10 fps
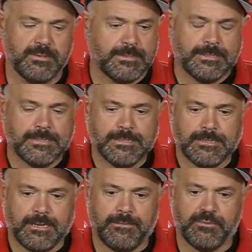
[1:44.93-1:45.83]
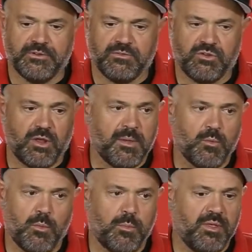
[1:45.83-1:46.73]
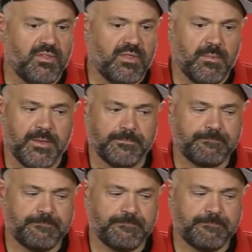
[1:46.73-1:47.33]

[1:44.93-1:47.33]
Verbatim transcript: and uh, we'll just have to try to make one more play than they make.